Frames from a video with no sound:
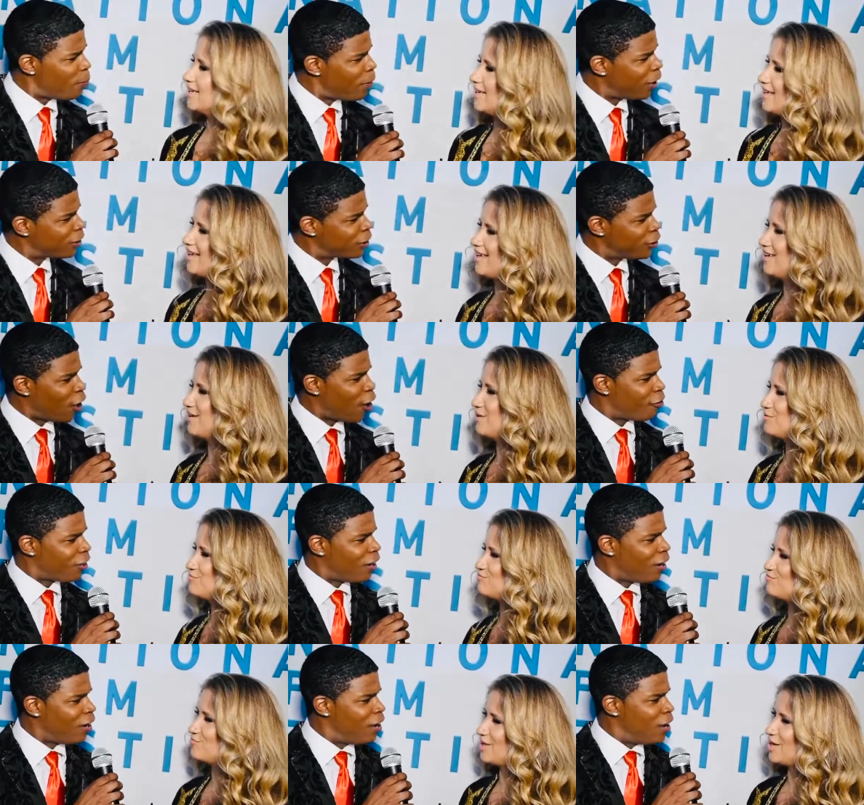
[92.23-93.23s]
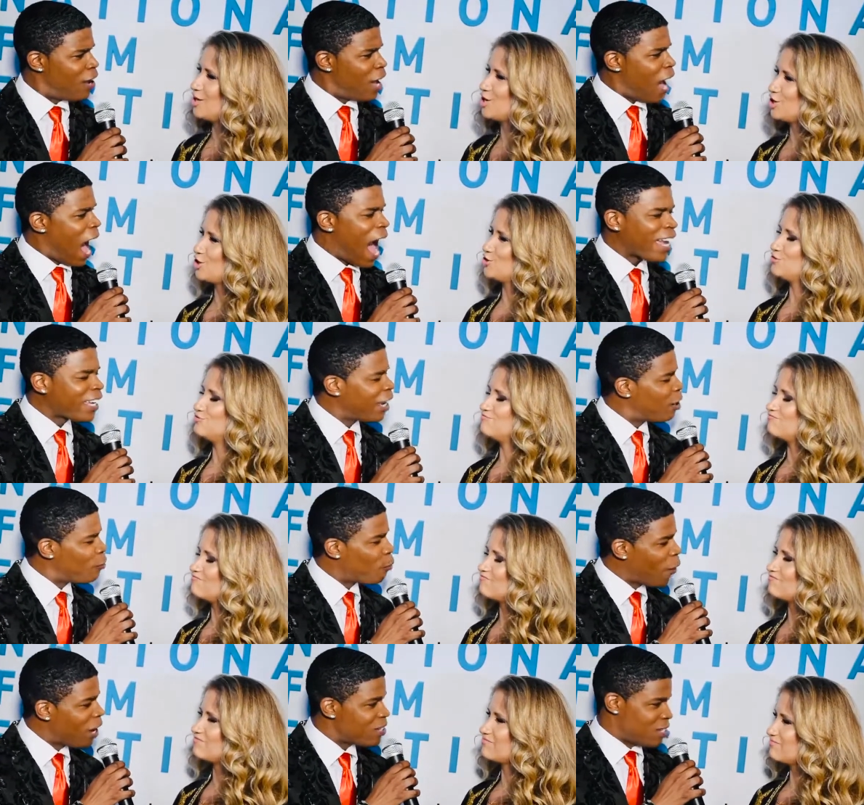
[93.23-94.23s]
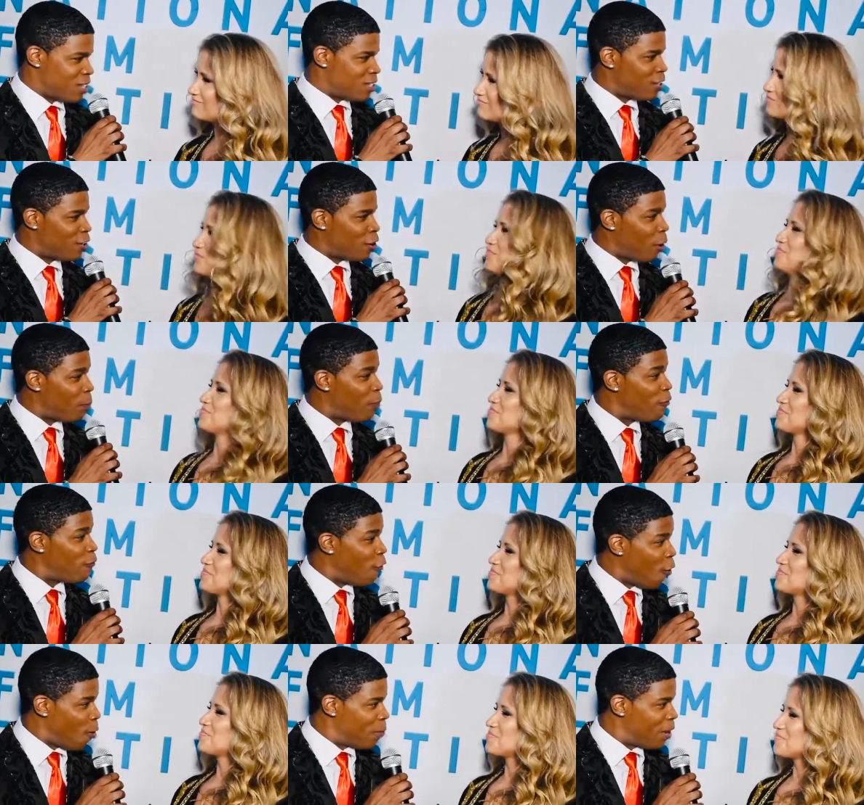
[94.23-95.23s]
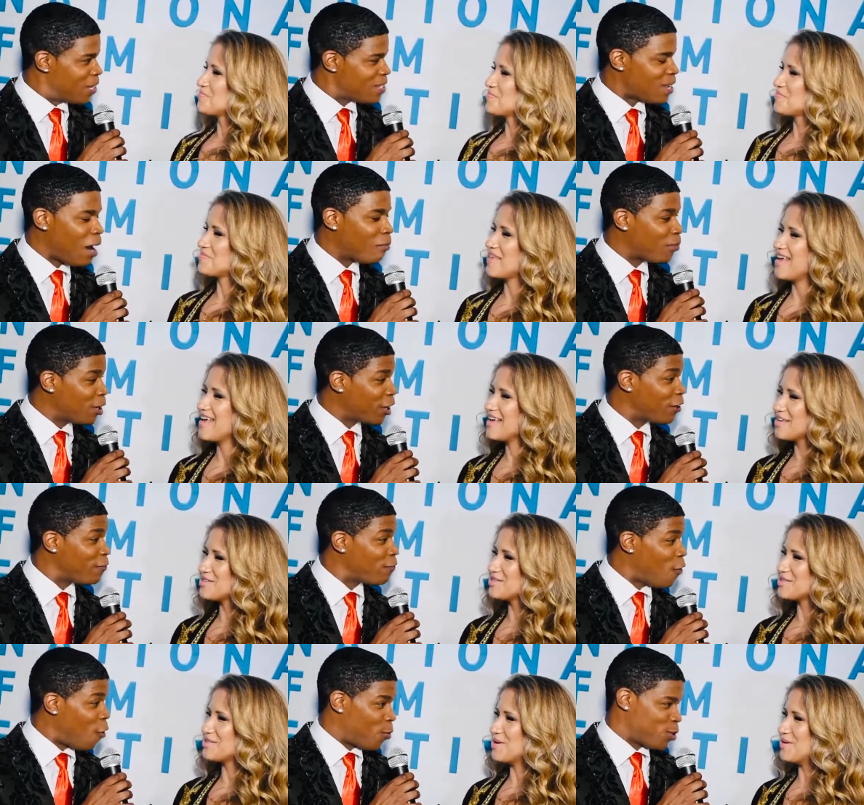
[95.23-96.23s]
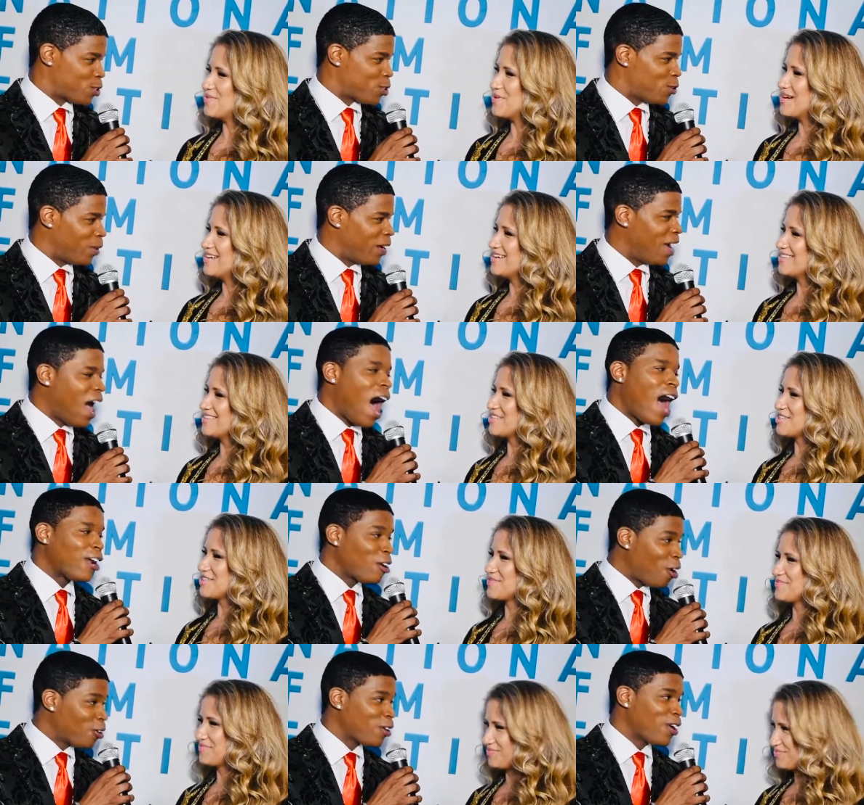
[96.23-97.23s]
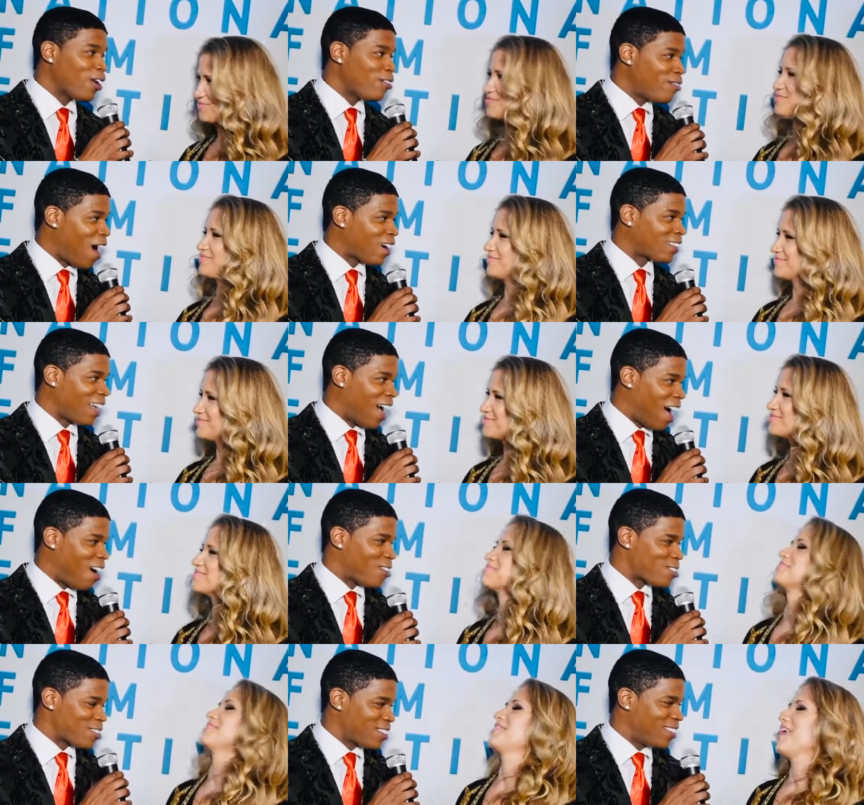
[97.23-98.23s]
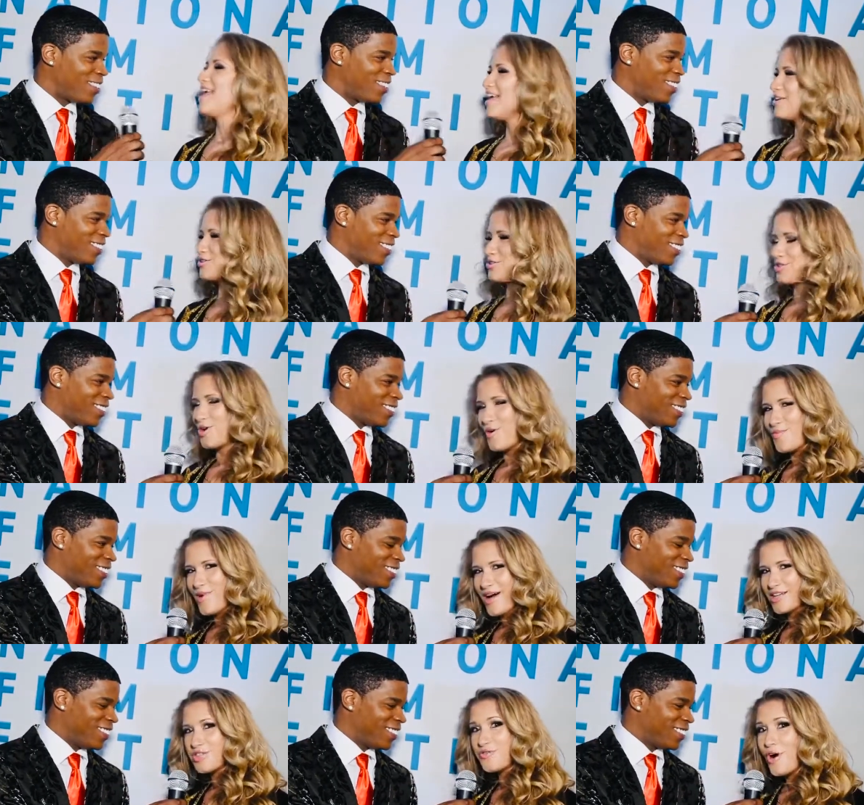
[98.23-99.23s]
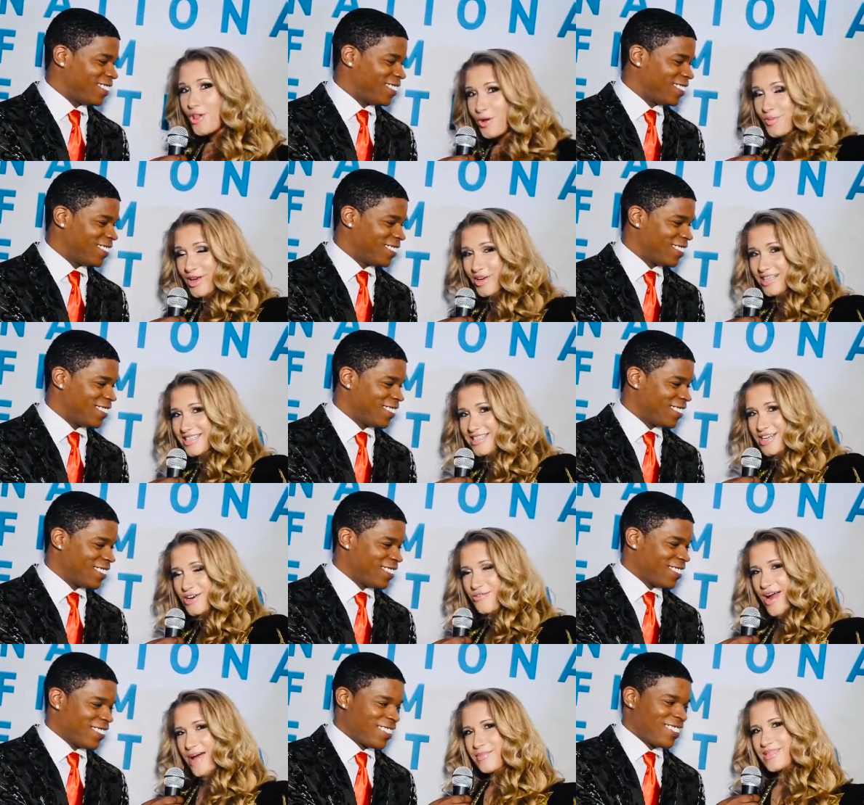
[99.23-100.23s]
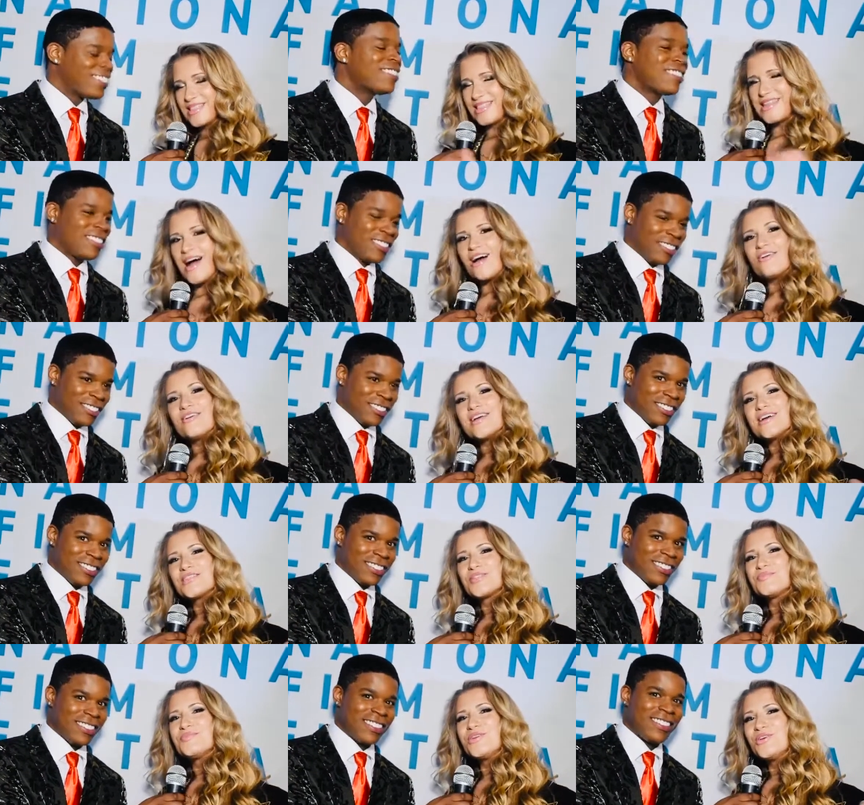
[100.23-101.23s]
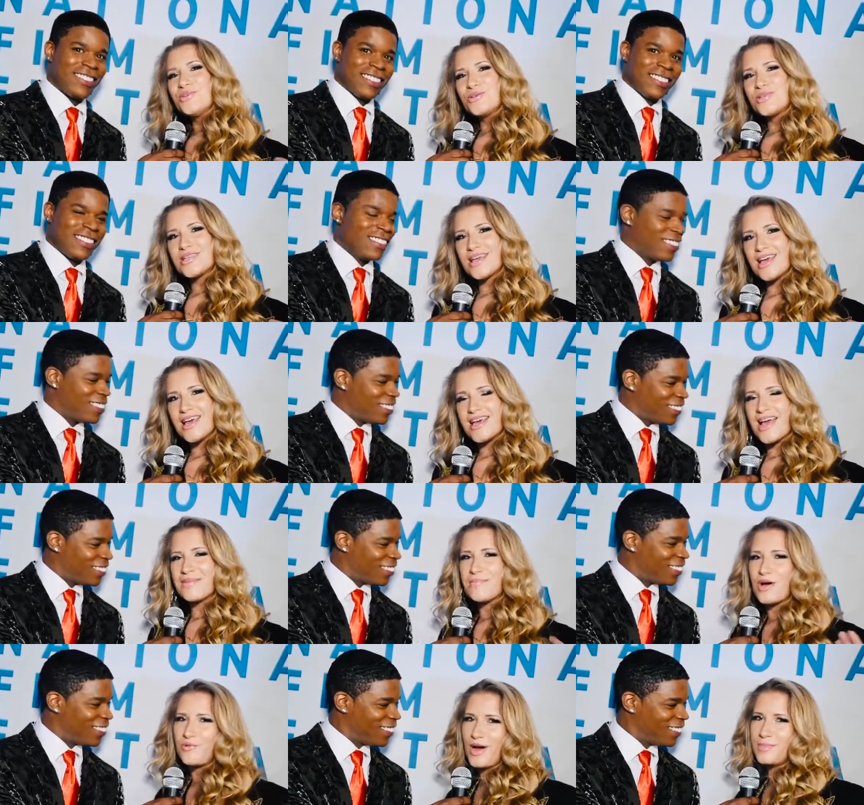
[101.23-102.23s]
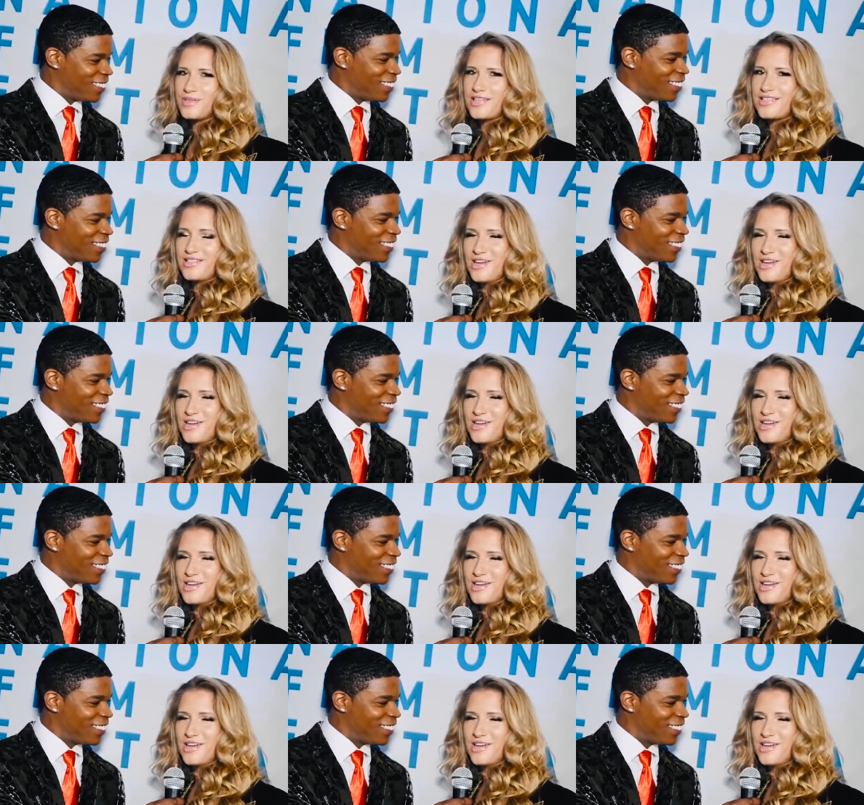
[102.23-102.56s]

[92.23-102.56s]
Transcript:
Speaker 1: much, Darja. I can't wait to see your performance. I'm looking forward to it. I know you're going to rock the house.
Speaker 2: Thank you so much. Follow me on Instagram. It's Darja's Music, and my website is